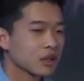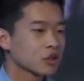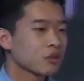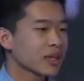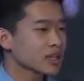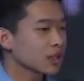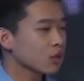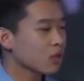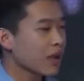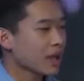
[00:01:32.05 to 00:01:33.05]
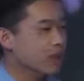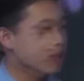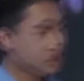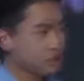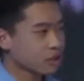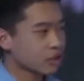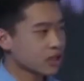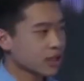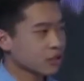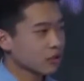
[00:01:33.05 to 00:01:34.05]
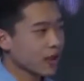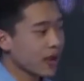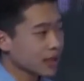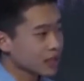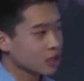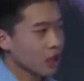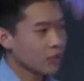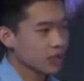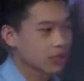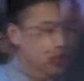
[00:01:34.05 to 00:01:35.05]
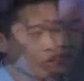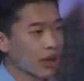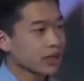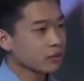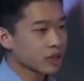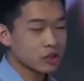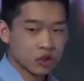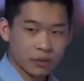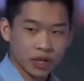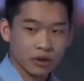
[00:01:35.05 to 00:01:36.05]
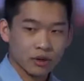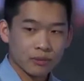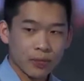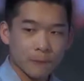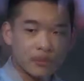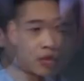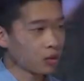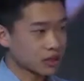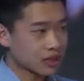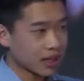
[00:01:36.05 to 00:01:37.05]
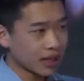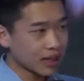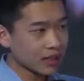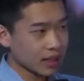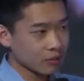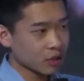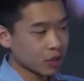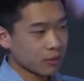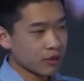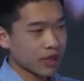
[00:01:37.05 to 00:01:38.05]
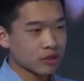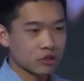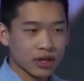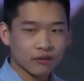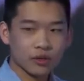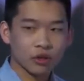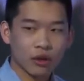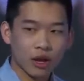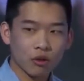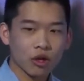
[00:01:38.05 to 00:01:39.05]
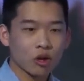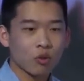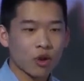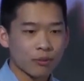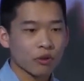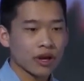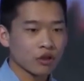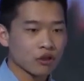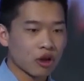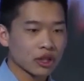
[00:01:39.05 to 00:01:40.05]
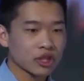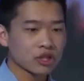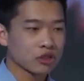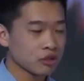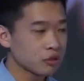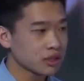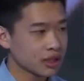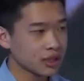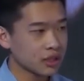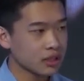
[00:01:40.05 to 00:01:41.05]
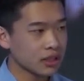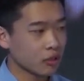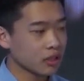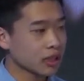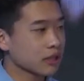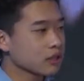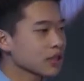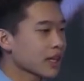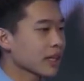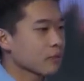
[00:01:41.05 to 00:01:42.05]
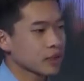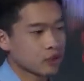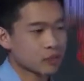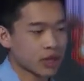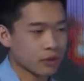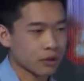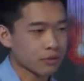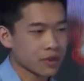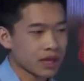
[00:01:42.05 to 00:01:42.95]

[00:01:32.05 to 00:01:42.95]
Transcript: So basically what Backen allows you to do is enter any topic or any research paper. It will take that research paper and try to figure out what prior knowledge you need in order to understand that research paper.